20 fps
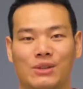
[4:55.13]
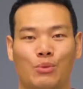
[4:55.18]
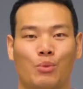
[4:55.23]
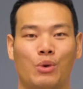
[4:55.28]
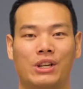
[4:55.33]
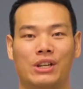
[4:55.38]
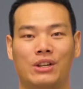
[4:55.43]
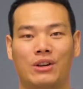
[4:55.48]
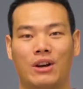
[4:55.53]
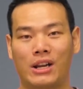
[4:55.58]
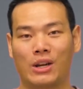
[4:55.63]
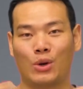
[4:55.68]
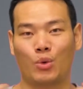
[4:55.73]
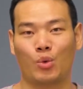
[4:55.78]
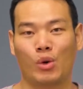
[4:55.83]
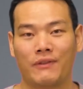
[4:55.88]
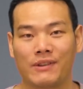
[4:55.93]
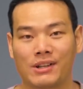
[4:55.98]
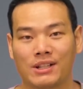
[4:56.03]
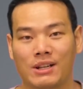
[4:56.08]
is when you are
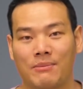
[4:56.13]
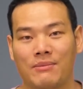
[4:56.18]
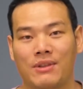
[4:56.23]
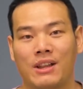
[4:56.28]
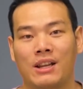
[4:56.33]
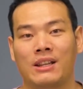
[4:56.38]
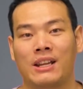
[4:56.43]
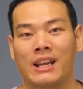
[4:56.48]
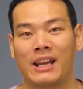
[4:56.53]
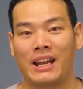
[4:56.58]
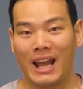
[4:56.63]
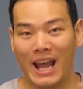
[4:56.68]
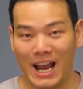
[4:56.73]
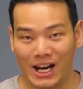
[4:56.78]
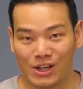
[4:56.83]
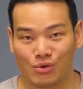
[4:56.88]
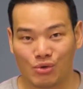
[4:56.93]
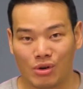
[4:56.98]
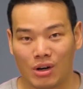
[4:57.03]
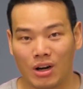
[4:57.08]
engraving something
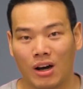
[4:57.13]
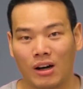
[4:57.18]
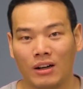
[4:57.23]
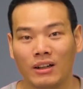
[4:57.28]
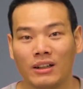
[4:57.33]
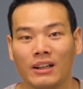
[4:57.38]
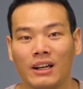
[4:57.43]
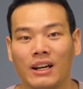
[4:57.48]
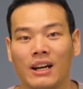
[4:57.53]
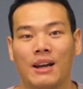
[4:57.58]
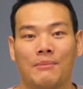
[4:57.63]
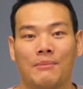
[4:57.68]
extra long,